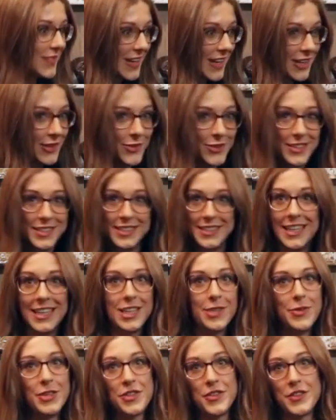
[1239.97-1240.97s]
I was in
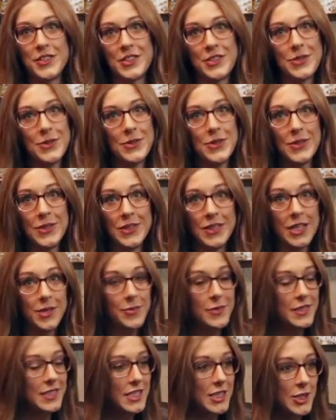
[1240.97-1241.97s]
elementary school up
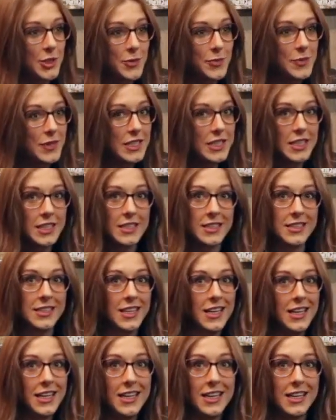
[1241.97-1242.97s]
until being
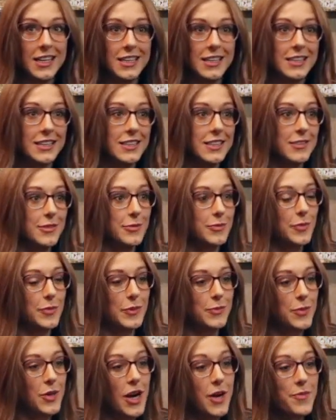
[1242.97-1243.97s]

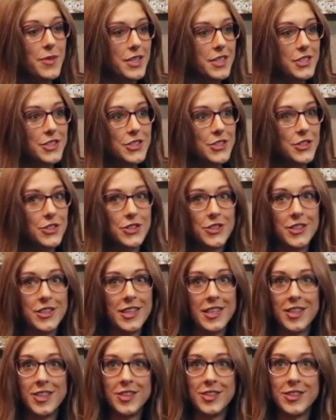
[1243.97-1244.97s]
prime
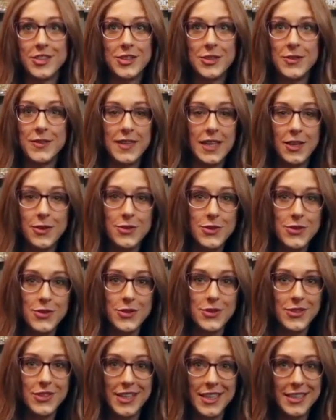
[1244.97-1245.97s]
minister on student
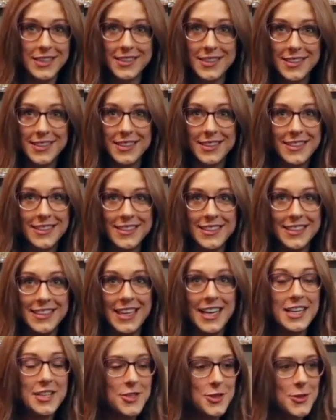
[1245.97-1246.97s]
council in
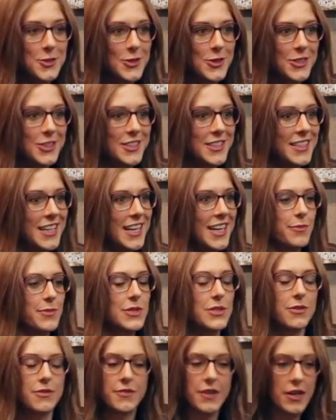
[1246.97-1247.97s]
high school.
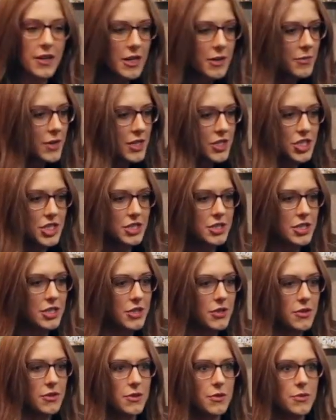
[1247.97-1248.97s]
So very much in
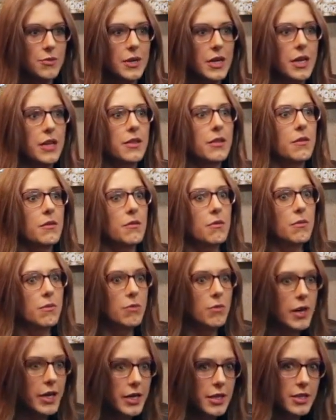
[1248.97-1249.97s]
tune with
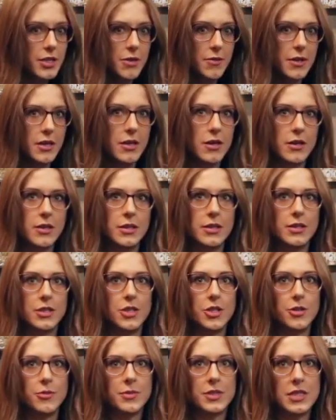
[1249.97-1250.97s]
what is going on in
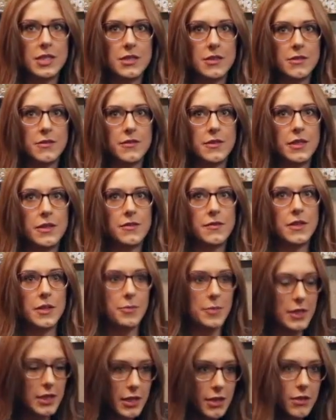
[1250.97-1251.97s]
terms of the
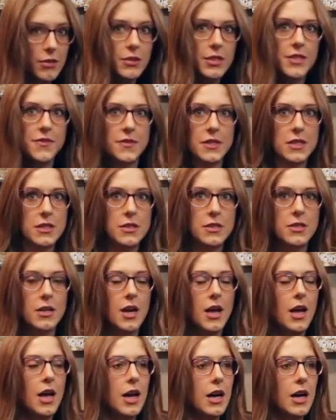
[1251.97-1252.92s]
political sphere.